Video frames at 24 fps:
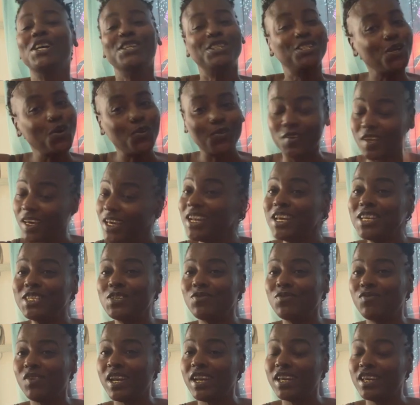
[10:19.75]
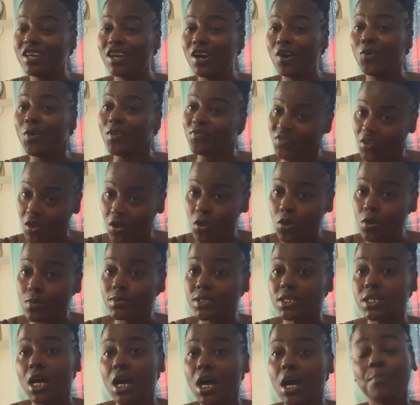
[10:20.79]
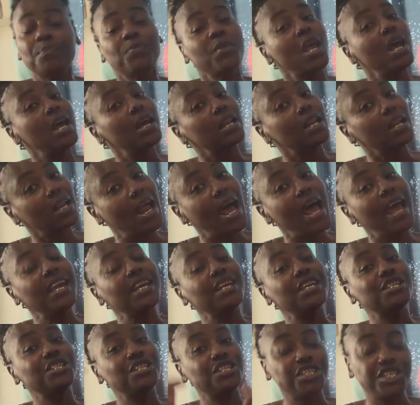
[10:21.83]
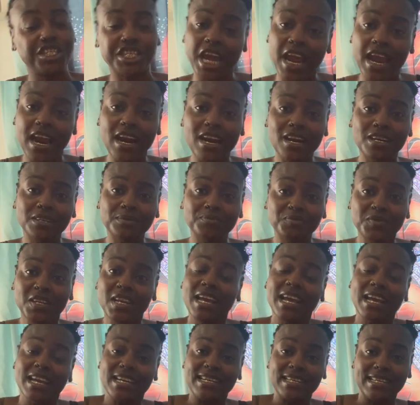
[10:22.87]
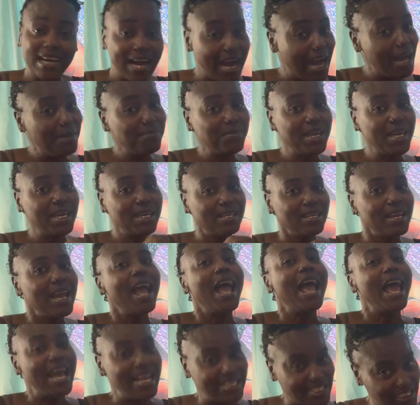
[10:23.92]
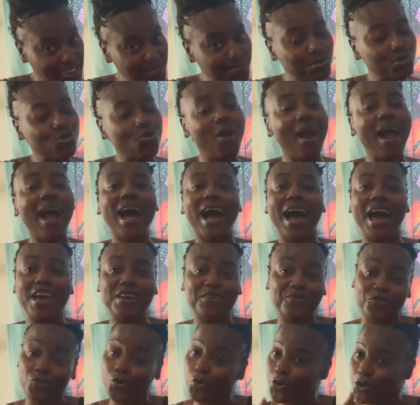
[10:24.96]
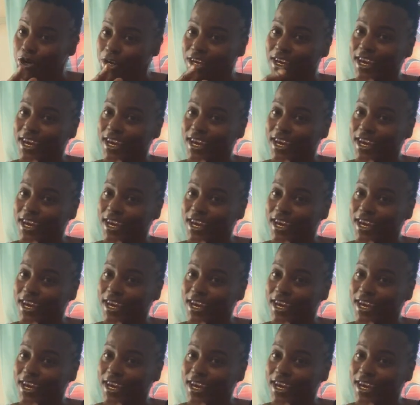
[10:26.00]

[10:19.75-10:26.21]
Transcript: So give this video a thumbs up, like, share, comment, and subscribe on